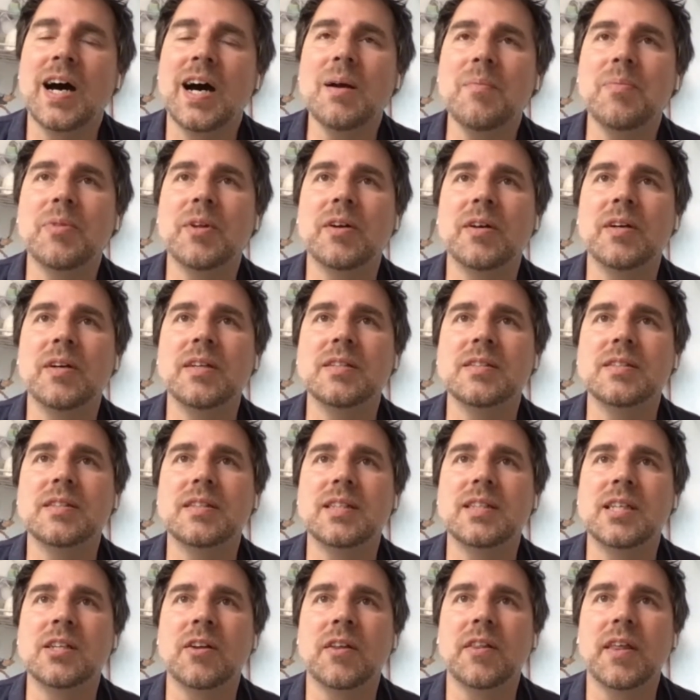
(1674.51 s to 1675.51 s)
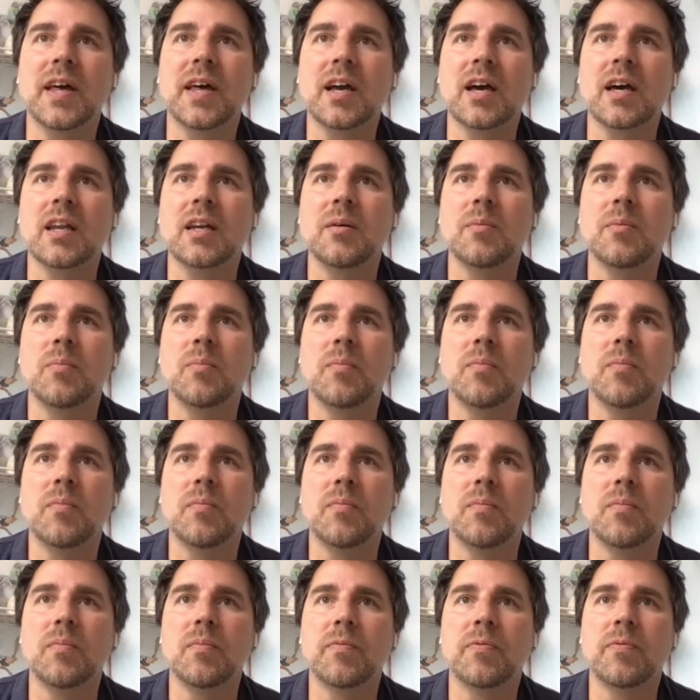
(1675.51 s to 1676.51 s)
time, there is, that kind of,
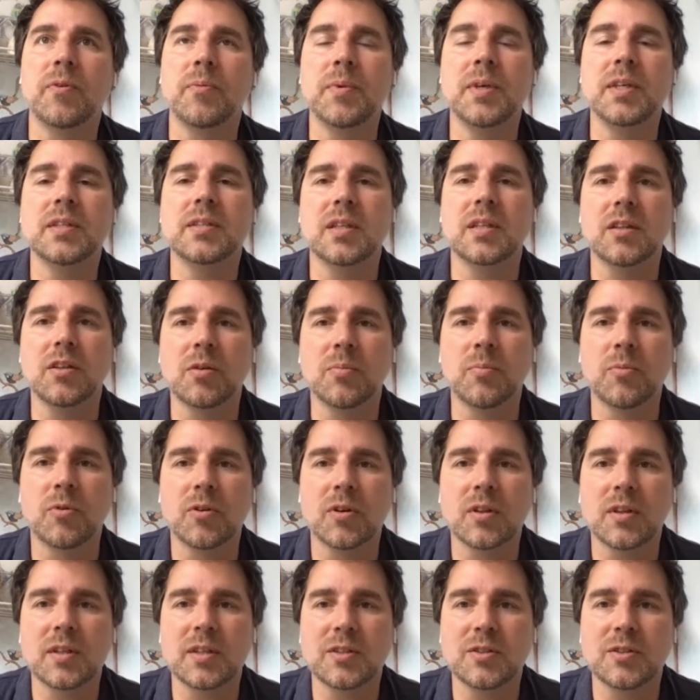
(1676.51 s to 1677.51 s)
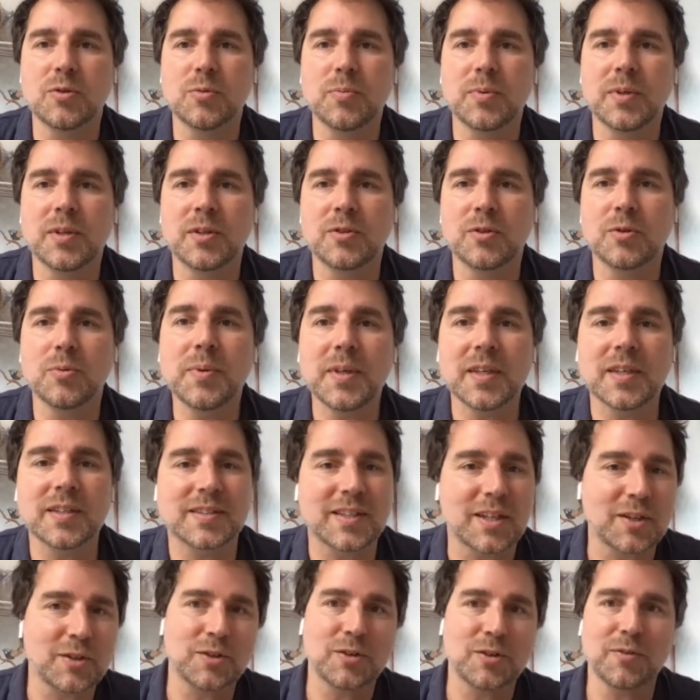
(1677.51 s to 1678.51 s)
for me, it's a little morally
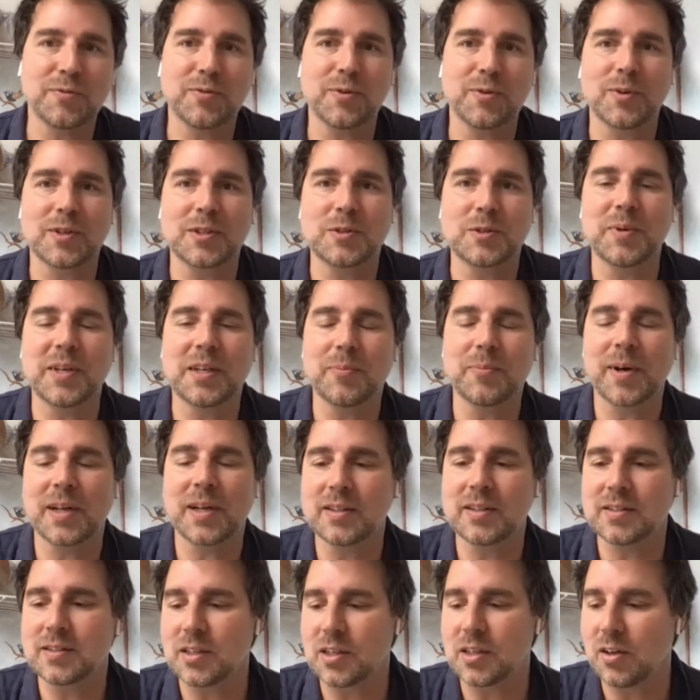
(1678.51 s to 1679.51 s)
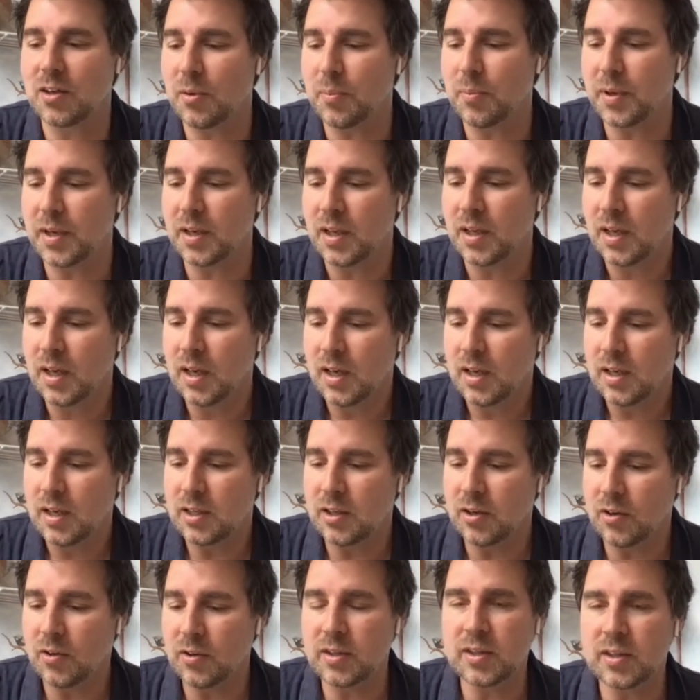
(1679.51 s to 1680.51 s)
dubious. I don't know if you want to speak about this at all, but,
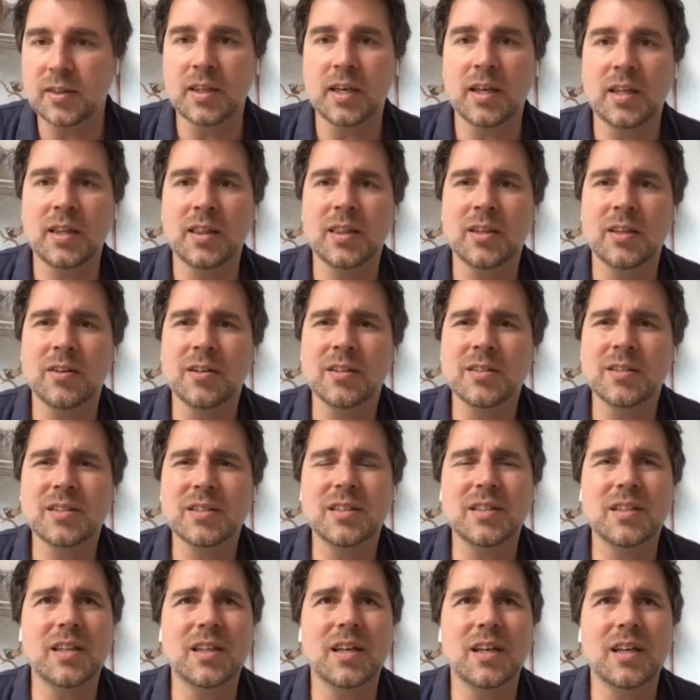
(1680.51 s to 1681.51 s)
there